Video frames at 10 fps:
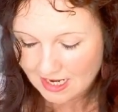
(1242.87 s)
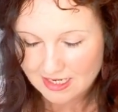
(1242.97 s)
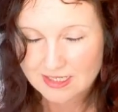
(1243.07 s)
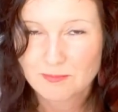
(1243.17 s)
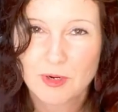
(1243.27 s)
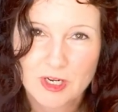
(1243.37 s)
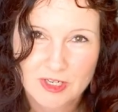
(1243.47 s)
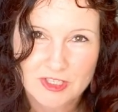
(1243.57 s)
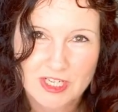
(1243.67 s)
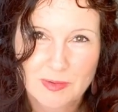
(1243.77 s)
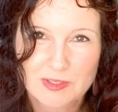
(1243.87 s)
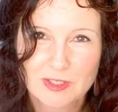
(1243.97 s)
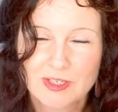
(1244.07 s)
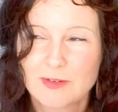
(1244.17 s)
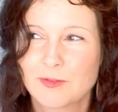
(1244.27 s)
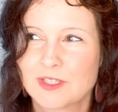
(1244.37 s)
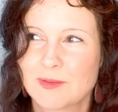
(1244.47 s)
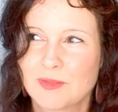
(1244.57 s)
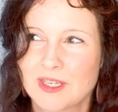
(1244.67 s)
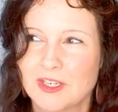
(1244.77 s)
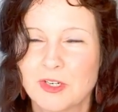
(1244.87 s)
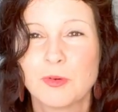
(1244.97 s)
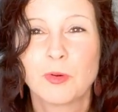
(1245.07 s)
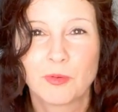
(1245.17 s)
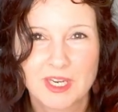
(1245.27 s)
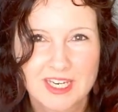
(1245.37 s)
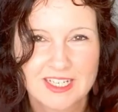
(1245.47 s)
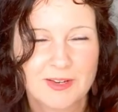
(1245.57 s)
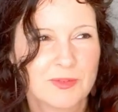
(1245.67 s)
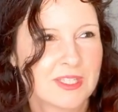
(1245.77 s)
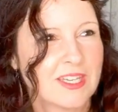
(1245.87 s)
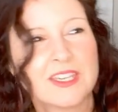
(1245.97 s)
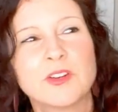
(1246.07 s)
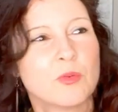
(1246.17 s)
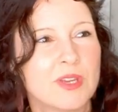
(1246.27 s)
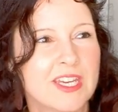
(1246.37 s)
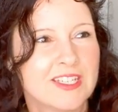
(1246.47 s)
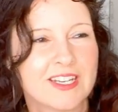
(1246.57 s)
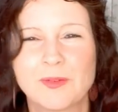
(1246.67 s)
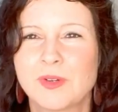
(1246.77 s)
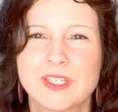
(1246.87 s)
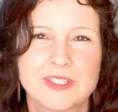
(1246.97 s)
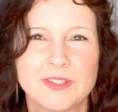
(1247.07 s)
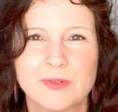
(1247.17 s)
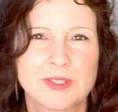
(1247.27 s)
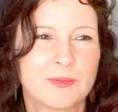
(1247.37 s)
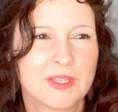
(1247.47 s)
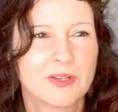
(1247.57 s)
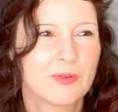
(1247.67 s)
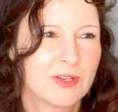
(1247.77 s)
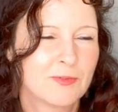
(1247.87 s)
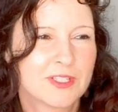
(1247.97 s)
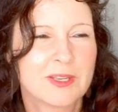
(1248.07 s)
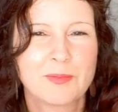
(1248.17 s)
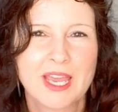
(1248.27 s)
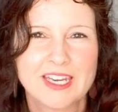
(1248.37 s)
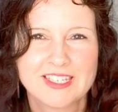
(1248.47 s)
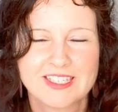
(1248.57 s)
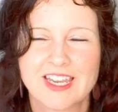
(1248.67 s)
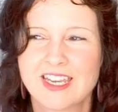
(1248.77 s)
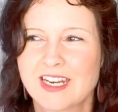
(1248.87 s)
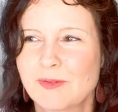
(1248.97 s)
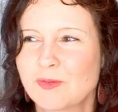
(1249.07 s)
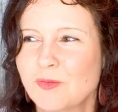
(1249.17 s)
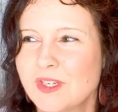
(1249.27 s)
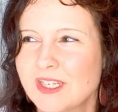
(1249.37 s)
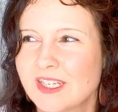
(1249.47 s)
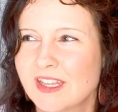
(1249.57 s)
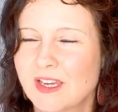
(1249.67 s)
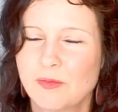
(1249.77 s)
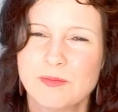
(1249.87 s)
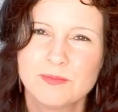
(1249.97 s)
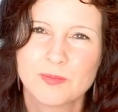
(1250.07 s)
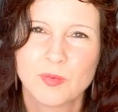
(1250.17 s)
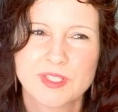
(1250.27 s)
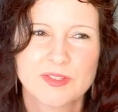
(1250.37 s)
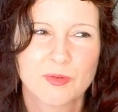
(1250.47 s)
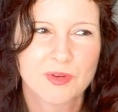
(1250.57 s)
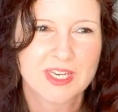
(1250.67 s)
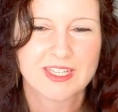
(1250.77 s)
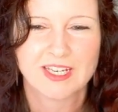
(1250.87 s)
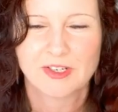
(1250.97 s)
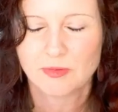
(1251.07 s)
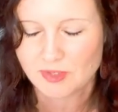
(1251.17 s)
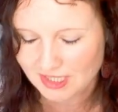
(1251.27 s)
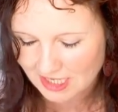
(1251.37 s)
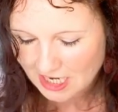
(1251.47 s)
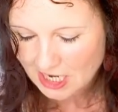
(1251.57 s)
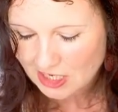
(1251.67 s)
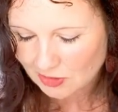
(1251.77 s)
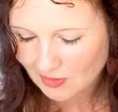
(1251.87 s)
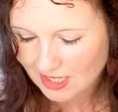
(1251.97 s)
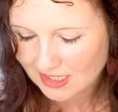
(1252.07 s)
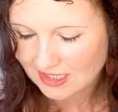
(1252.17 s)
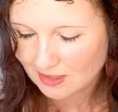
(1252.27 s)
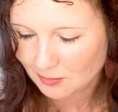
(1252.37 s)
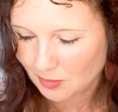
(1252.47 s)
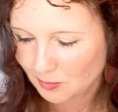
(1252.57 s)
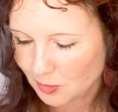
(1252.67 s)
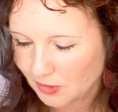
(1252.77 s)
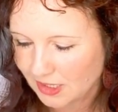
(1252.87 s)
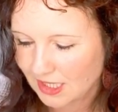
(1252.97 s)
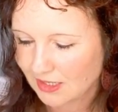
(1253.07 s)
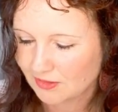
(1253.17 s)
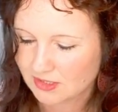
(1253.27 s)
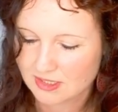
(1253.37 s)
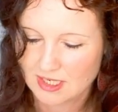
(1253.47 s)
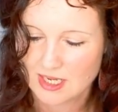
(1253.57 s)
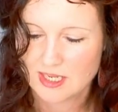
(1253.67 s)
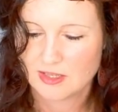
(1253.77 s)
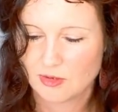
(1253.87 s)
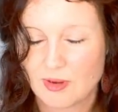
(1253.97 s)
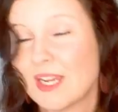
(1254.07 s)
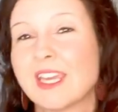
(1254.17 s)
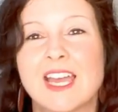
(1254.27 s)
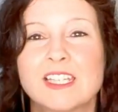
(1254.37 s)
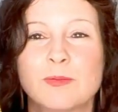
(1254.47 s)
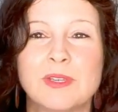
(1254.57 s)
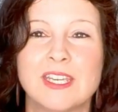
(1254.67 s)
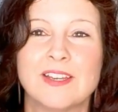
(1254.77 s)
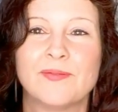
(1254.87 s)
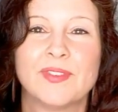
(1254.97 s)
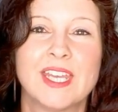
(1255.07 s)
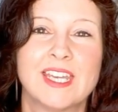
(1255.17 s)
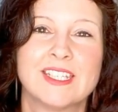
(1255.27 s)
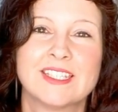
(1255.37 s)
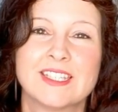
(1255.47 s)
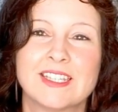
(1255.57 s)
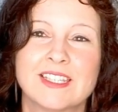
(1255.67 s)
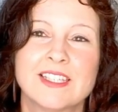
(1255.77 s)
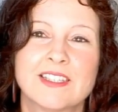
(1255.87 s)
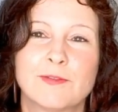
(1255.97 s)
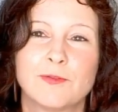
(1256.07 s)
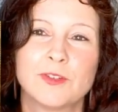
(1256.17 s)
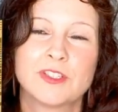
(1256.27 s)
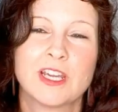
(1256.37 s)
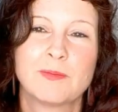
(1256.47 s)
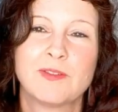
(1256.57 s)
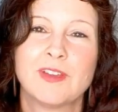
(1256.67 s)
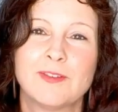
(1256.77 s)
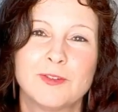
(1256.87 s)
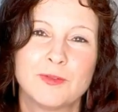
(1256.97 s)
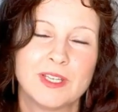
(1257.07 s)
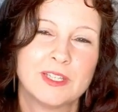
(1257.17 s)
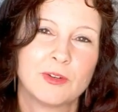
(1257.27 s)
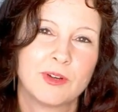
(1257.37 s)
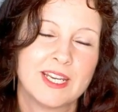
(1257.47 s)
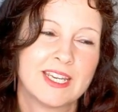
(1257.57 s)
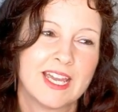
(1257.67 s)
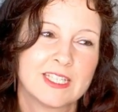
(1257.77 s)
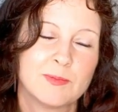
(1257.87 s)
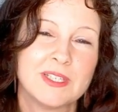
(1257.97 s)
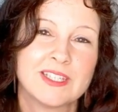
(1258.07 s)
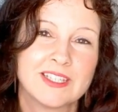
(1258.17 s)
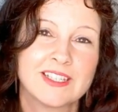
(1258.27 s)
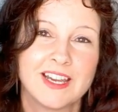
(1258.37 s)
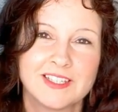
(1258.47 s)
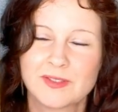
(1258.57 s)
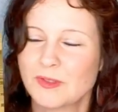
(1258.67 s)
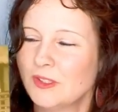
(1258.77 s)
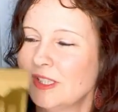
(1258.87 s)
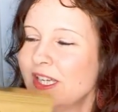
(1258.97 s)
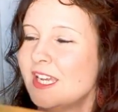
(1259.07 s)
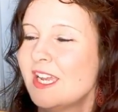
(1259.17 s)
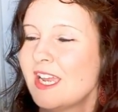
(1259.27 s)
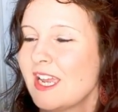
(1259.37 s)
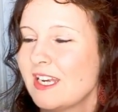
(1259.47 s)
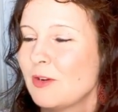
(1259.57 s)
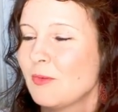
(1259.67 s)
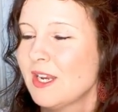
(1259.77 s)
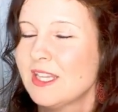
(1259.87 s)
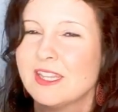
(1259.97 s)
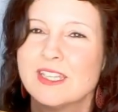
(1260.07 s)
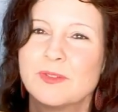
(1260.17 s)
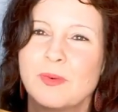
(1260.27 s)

In March, I was looking for something, you know, green. I was thinking green, and I wanted to do something green for St. Patty's Day. And I was read, and I thought, hmm, what's green that I could read? So I ended up pulling out The Great Gatsby, and this is the first time I've ever read The Great Gatsby since high school. And I read it this